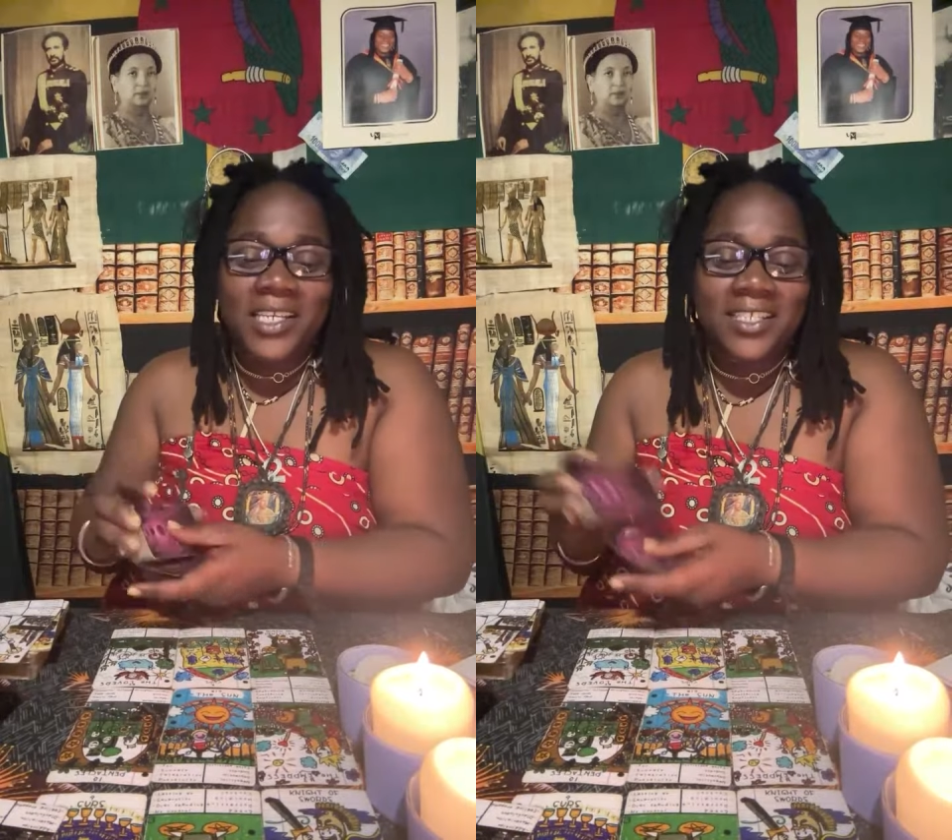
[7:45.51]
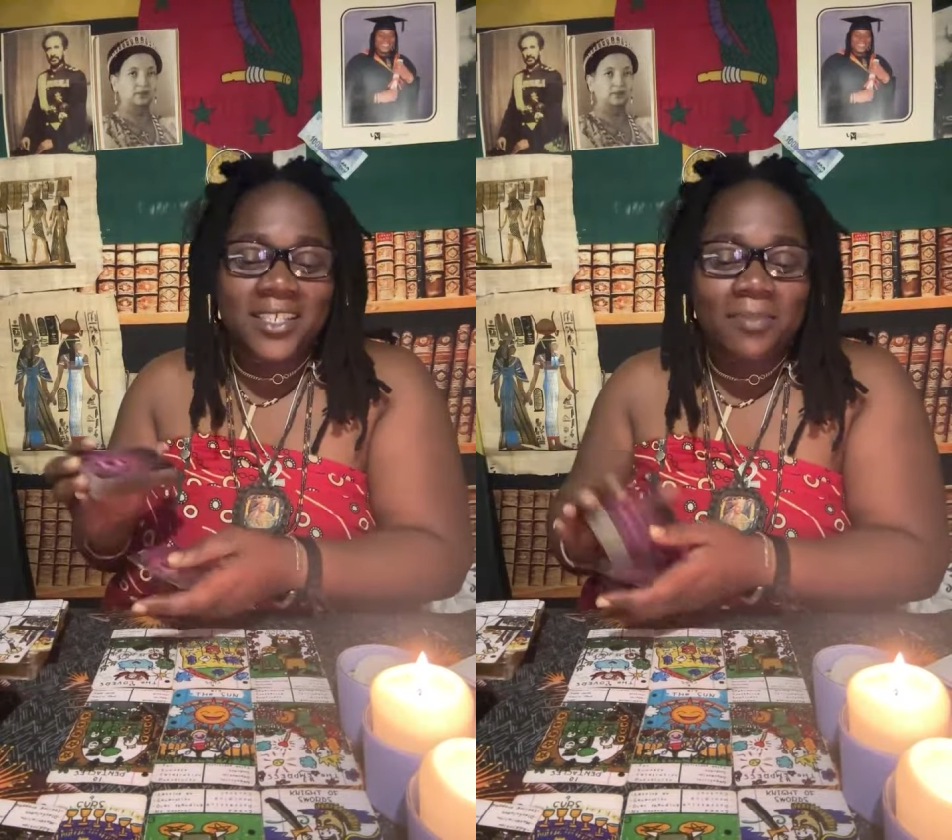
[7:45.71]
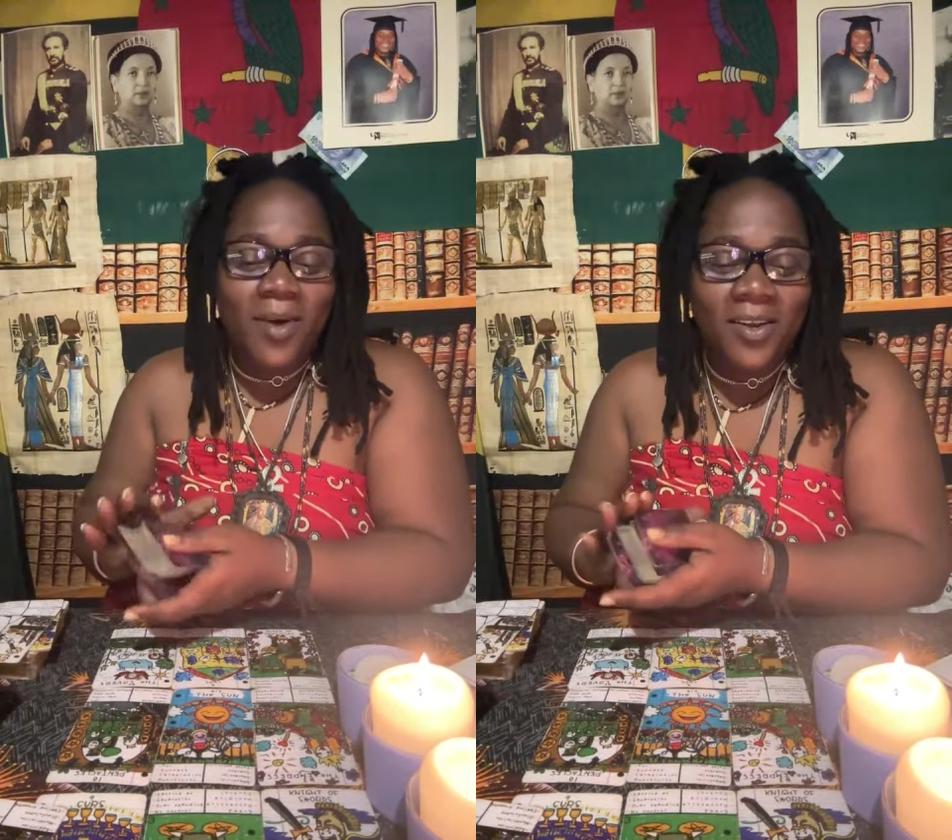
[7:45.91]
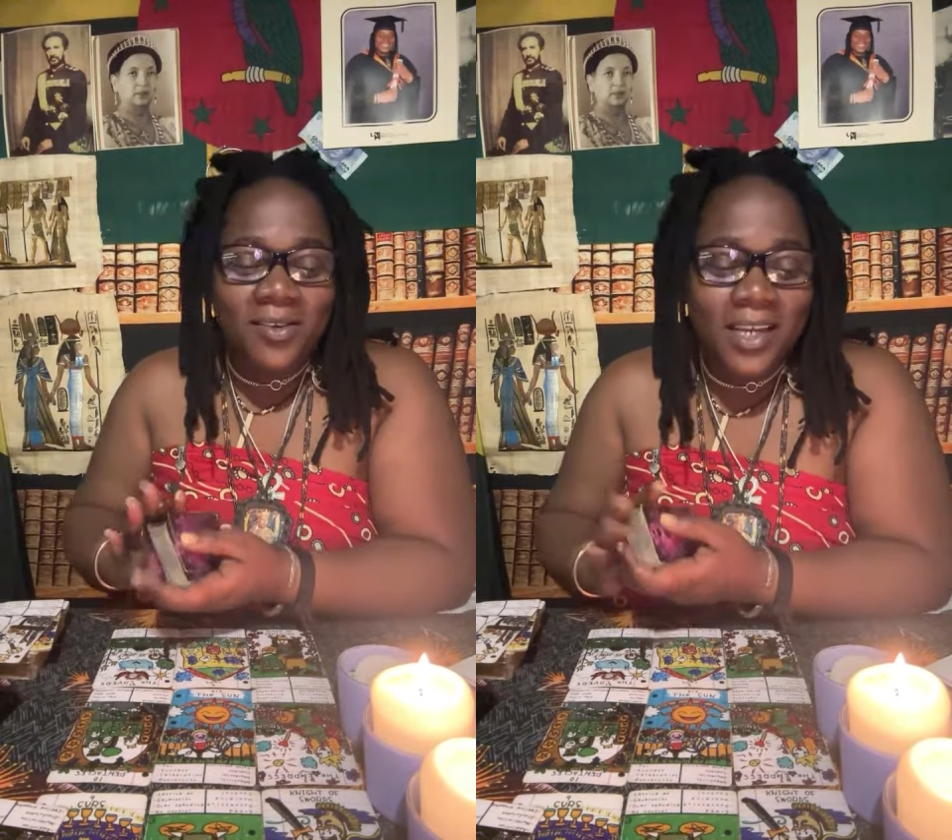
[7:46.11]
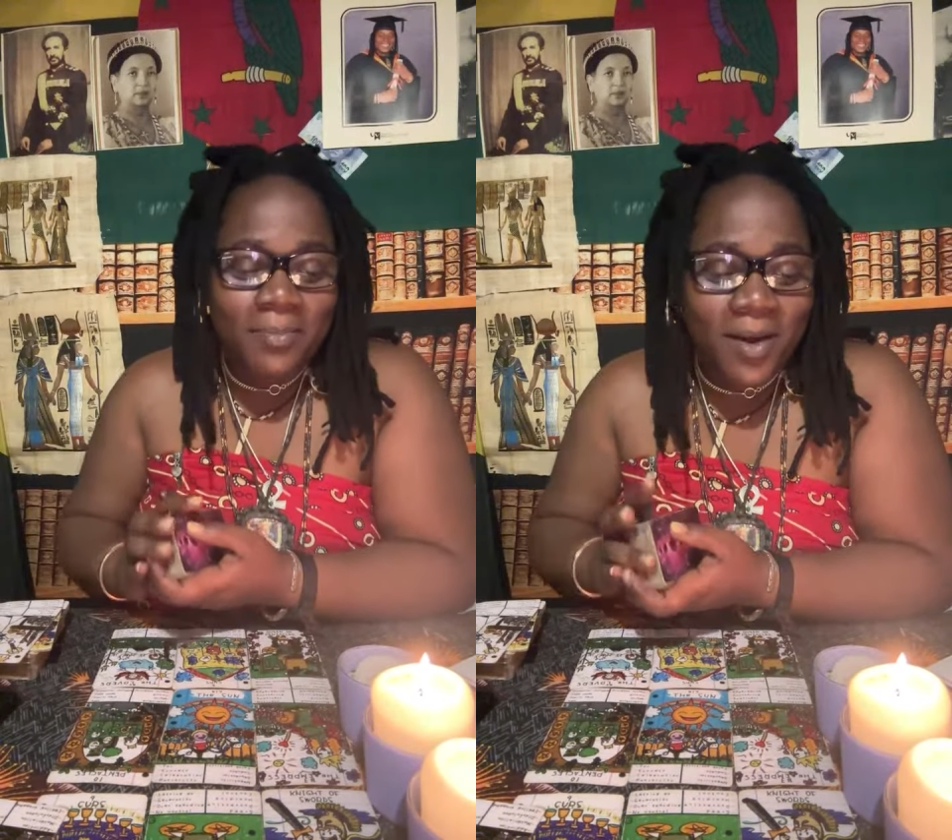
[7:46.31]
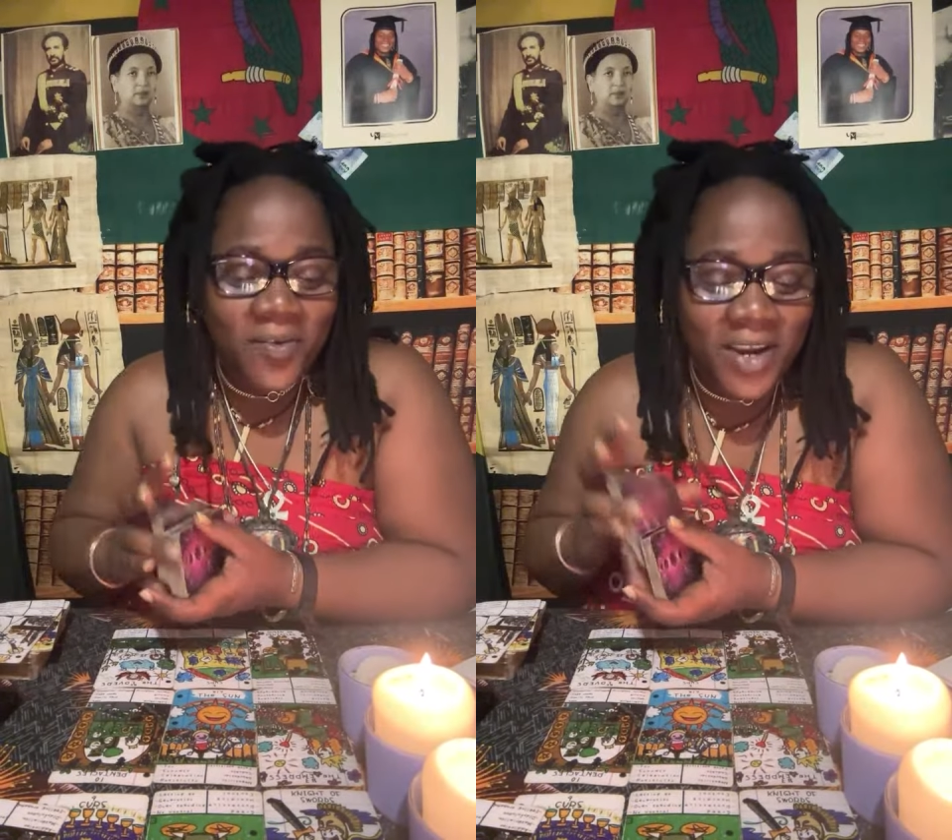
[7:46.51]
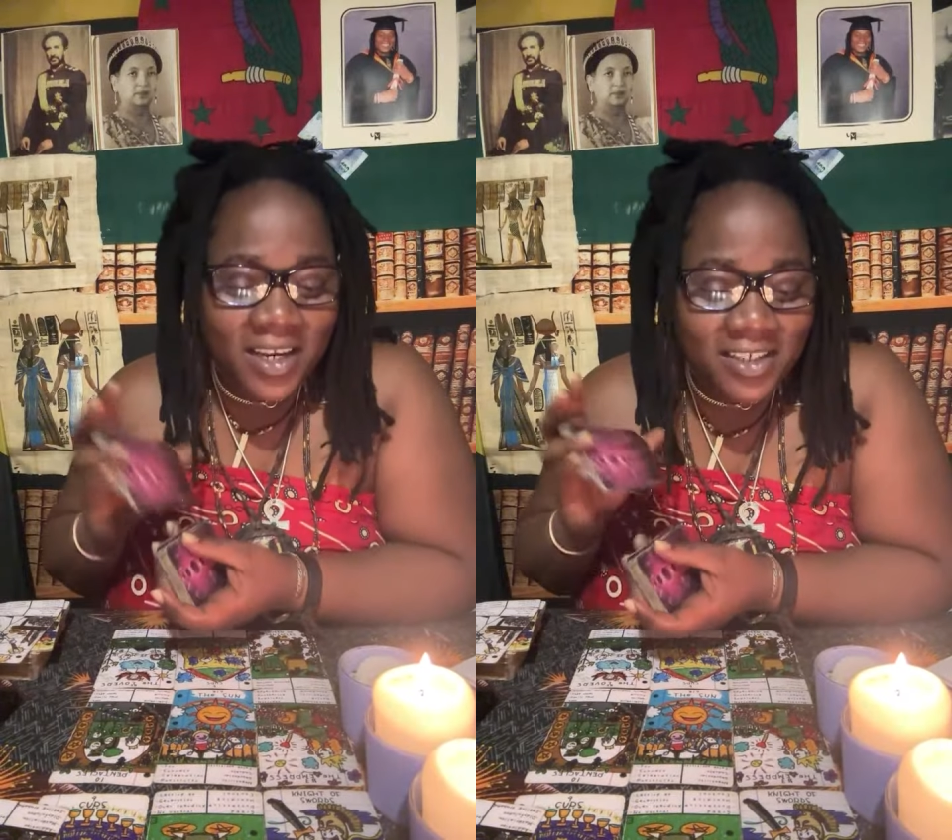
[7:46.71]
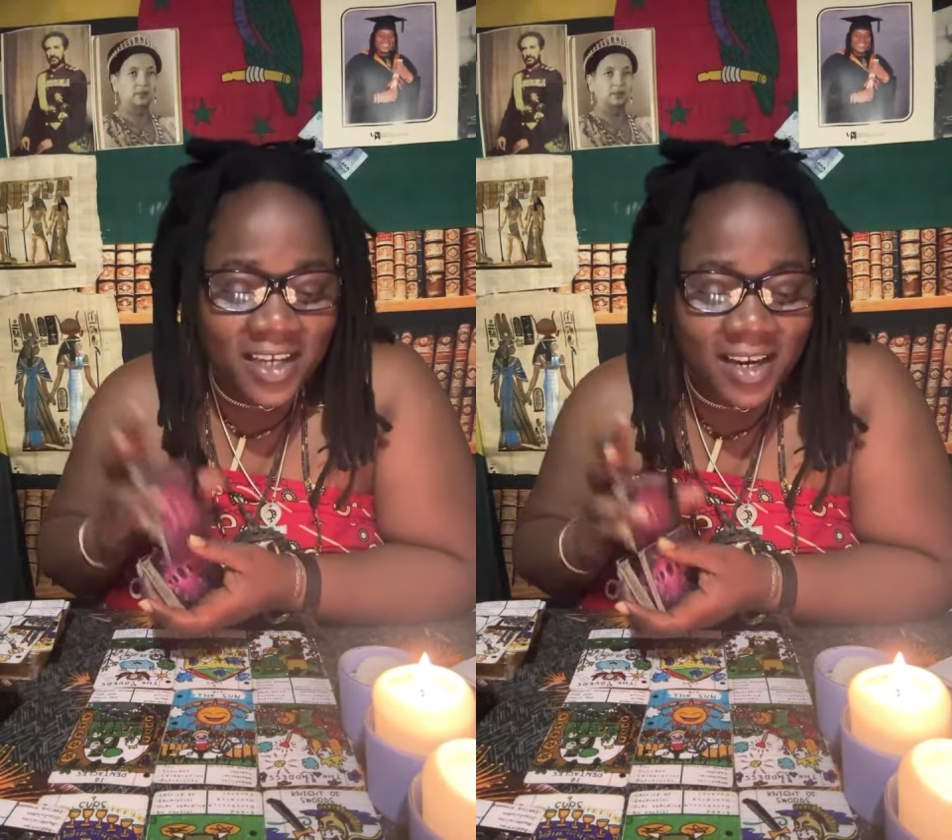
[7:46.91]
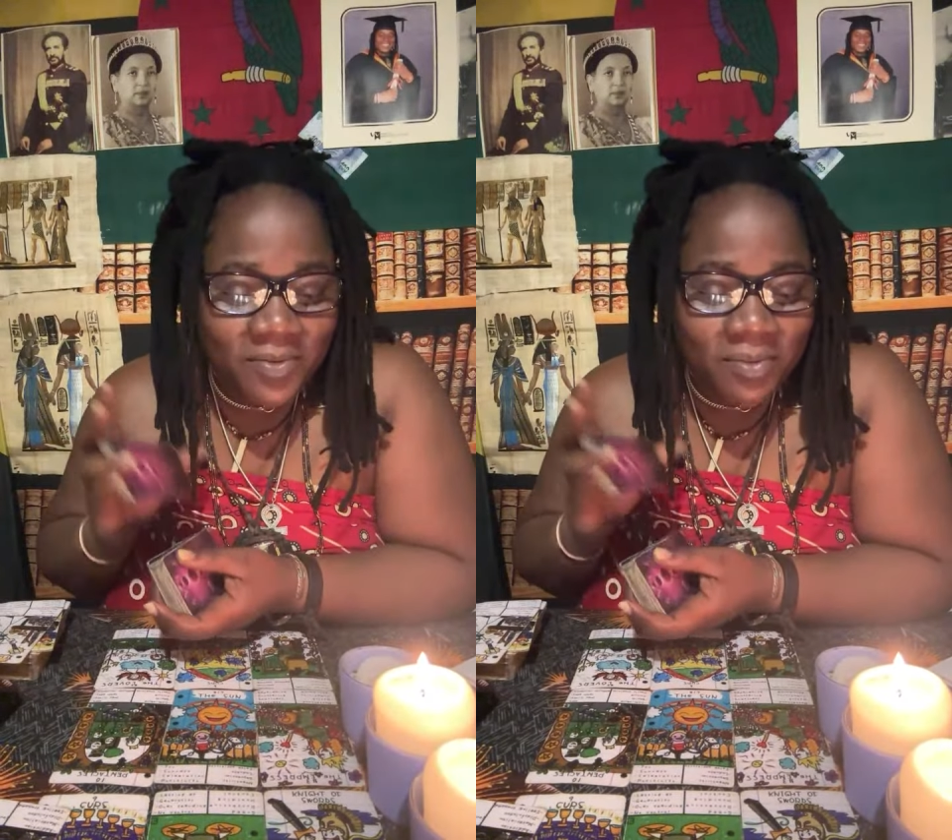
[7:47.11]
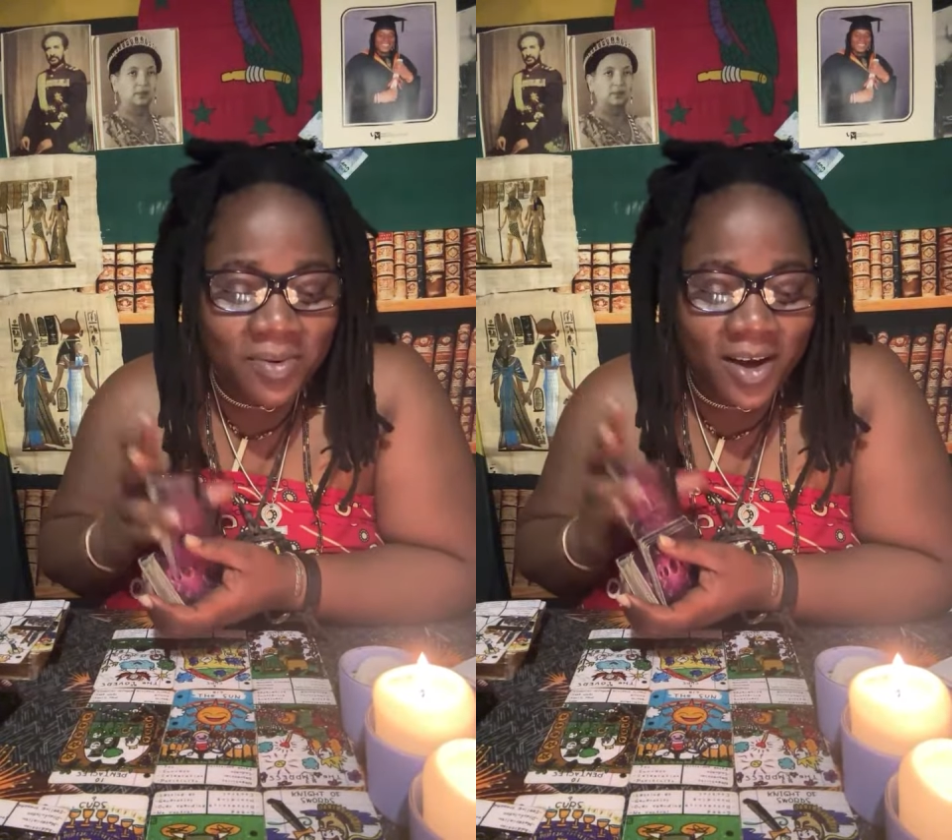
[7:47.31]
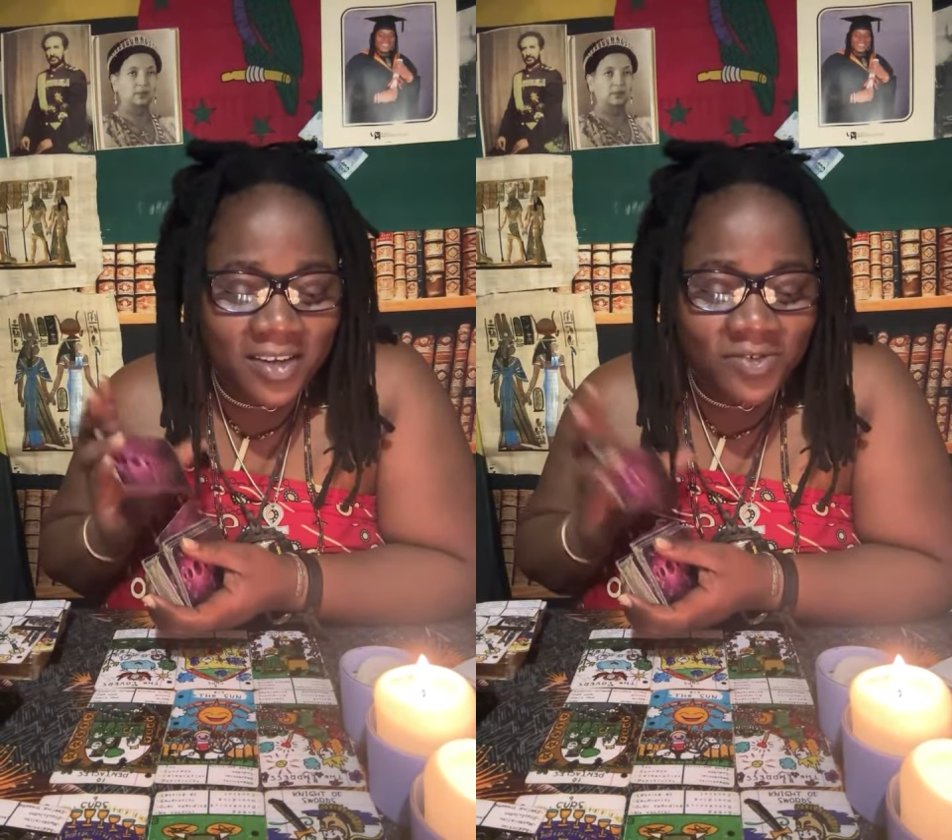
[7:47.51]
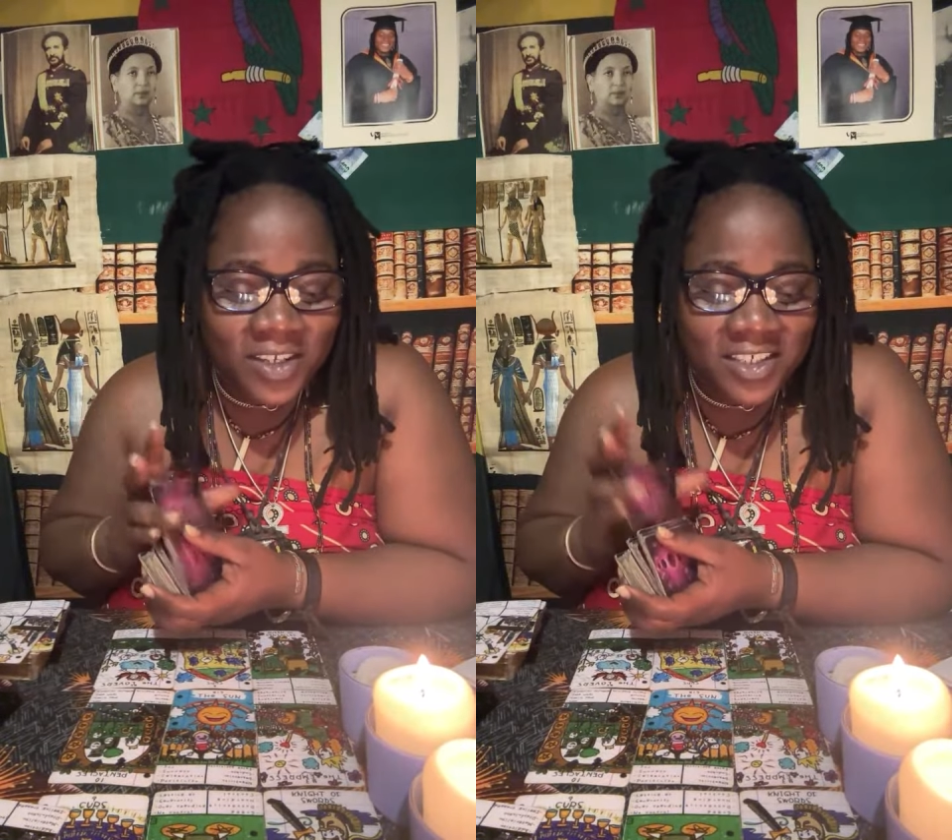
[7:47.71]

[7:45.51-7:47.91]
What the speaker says: This is about liberation, reborn,